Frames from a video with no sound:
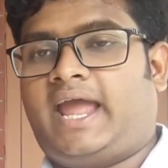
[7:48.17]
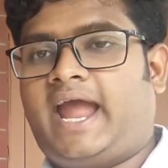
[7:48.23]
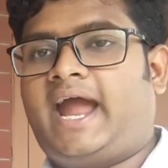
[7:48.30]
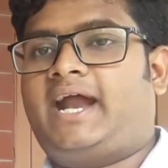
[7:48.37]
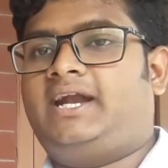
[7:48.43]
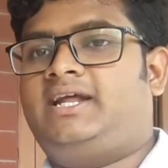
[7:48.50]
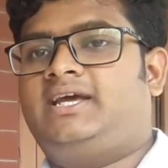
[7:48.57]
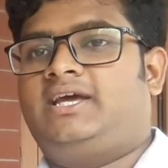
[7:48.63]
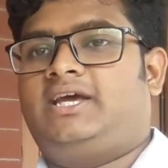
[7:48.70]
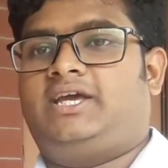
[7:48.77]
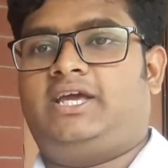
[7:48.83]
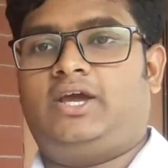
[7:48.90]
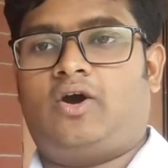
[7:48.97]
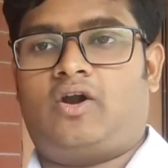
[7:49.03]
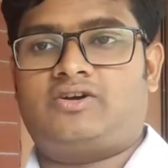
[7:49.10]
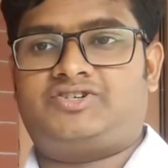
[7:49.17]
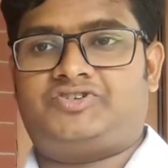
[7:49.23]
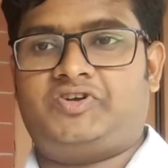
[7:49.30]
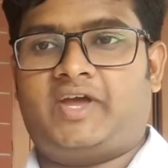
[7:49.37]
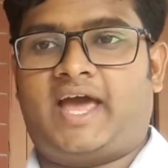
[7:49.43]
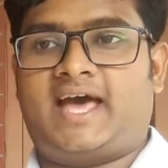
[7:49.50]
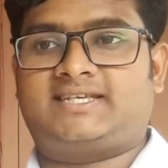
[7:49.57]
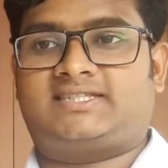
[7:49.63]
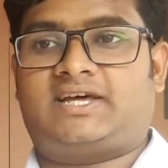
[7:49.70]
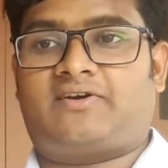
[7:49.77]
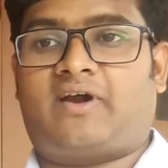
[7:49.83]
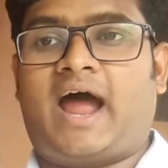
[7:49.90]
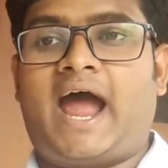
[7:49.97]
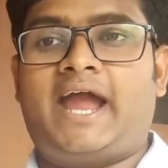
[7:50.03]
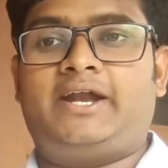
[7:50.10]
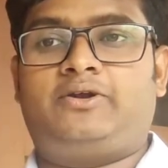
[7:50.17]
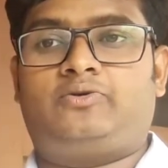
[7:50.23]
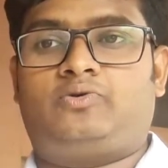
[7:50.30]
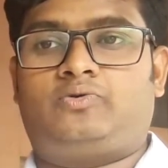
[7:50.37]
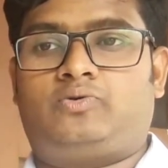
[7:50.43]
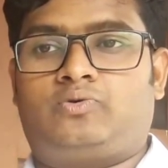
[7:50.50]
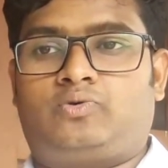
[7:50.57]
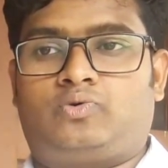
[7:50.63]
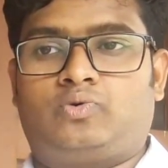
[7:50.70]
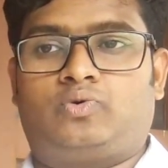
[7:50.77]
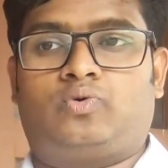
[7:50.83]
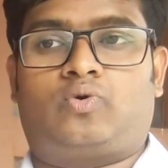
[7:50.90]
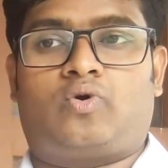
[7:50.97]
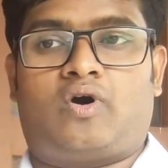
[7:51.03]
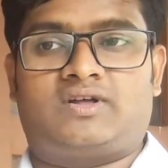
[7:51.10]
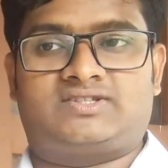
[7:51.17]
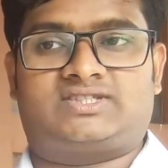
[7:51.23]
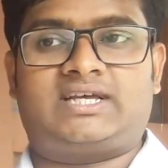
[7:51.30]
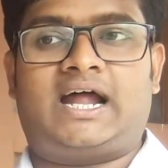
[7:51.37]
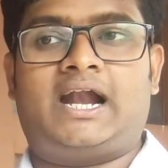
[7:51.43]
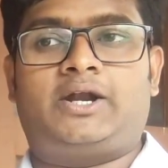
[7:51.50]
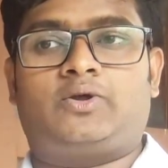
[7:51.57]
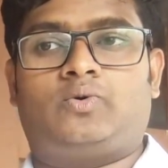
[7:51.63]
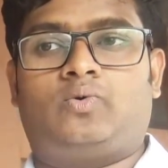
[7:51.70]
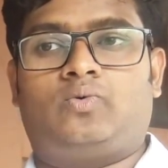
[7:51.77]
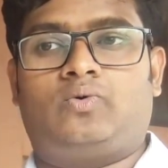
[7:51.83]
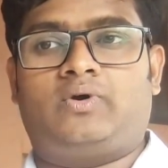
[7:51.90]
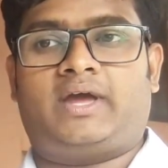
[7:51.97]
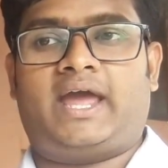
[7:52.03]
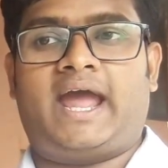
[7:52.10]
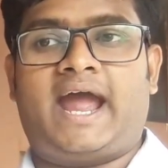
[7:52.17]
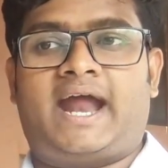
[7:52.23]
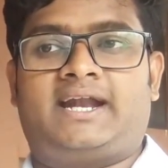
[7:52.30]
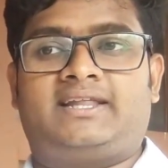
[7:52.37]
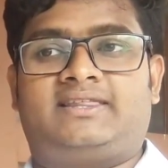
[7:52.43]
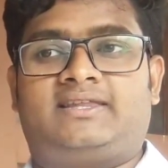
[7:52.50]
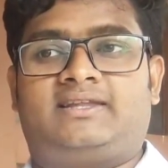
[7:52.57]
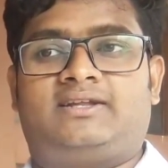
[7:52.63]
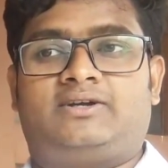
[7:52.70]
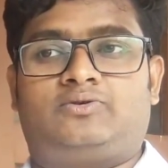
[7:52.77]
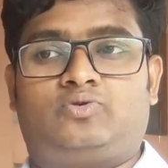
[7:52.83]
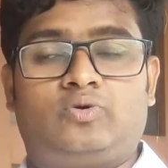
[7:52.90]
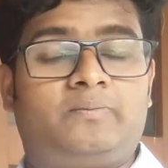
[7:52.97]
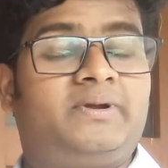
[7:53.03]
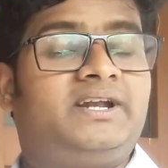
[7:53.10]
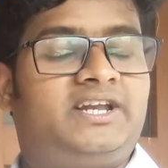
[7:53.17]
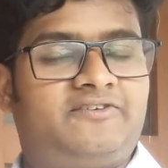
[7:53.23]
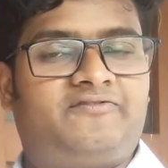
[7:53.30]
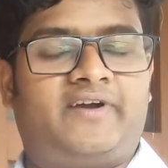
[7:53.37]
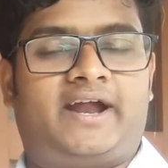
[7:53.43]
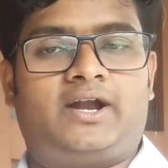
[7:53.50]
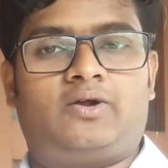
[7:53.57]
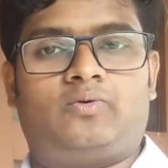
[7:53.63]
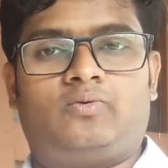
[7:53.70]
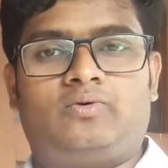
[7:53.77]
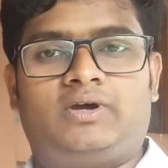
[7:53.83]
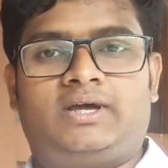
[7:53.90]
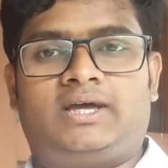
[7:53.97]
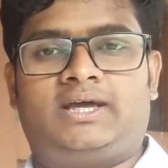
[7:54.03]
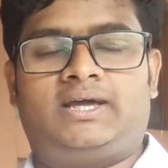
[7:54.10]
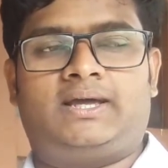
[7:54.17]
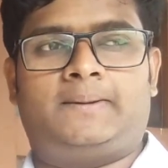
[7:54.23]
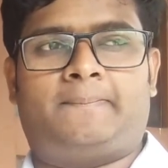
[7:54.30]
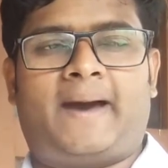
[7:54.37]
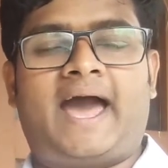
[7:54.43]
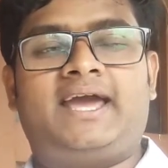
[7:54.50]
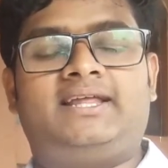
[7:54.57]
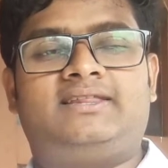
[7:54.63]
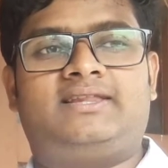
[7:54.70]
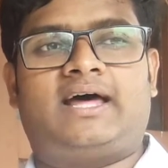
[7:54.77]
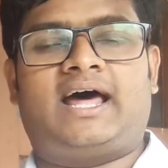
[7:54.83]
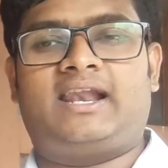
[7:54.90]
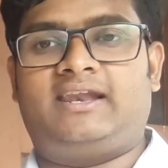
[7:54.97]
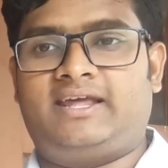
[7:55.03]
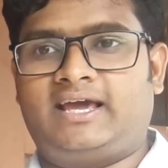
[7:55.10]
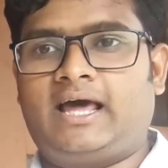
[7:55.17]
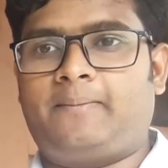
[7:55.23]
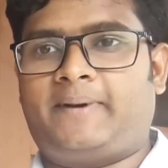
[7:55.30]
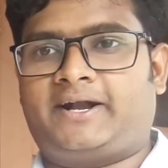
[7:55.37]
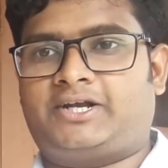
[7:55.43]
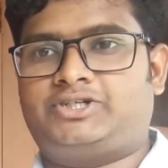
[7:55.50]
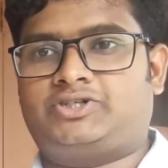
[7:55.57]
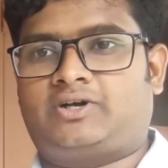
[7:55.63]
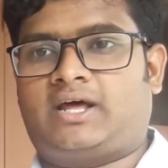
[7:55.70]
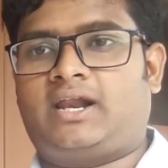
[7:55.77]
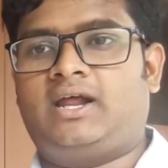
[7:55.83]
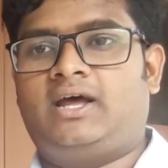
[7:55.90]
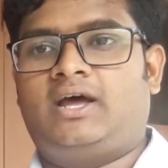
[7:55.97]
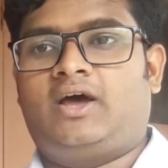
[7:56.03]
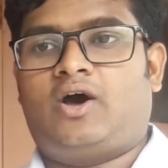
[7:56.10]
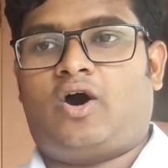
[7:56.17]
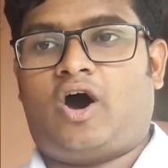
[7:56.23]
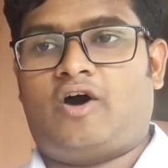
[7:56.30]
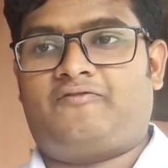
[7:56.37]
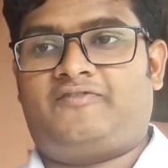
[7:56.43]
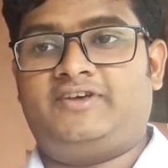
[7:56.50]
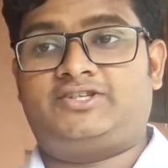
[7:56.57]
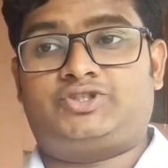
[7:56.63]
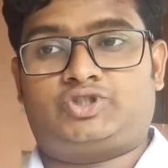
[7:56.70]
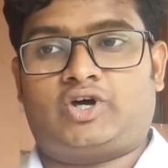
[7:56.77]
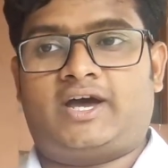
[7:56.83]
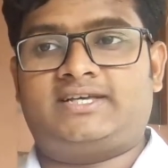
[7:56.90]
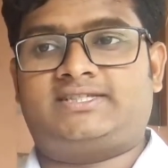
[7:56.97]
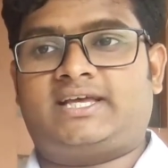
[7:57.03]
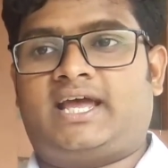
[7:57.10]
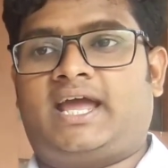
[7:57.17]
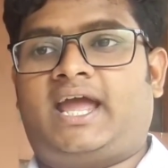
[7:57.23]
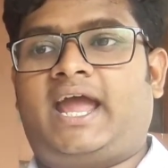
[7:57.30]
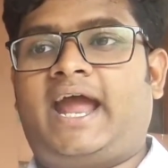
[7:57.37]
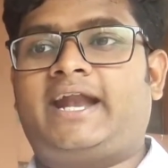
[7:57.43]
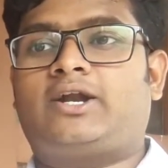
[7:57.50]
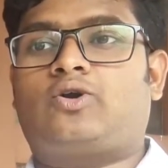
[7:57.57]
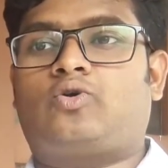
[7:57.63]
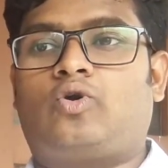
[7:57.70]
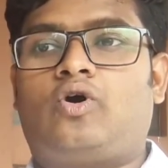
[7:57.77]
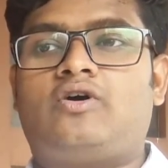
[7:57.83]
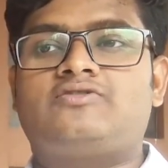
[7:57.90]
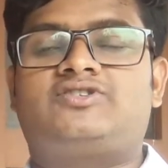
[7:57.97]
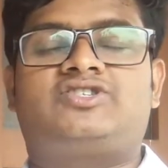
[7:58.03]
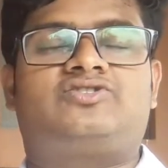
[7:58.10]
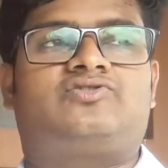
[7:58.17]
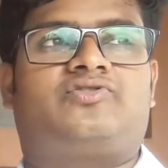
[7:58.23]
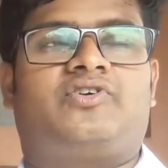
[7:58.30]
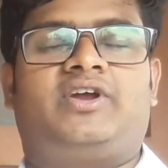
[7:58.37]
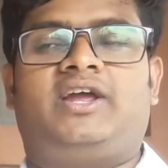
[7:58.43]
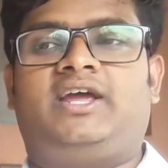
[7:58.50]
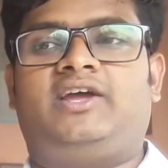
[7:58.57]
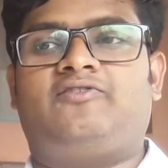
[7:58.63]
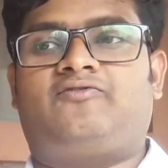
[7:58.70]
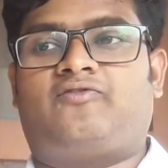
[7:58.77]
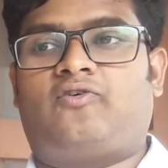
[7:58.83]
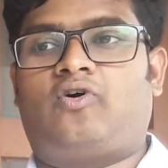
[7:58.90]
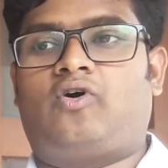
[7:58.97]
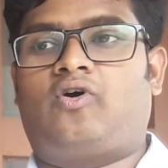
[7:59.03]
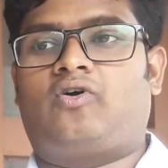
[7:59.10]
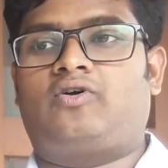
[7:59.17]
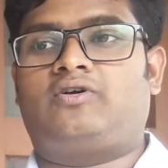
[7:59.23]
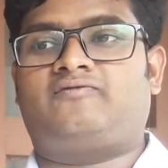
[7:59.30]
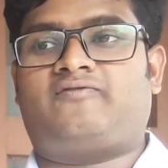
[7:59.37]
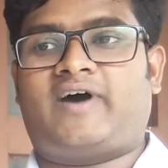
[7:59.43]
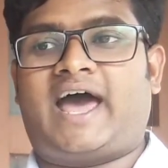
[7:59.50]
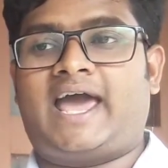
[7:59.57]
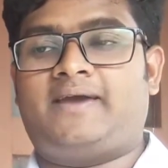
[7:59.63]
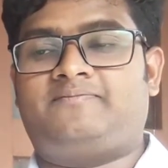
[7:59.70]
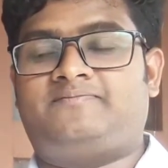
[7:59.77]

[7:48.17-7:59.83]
And he or she has the right to consult and to be defended by the legal practitioner of his choice. And clause 3, 4, 5,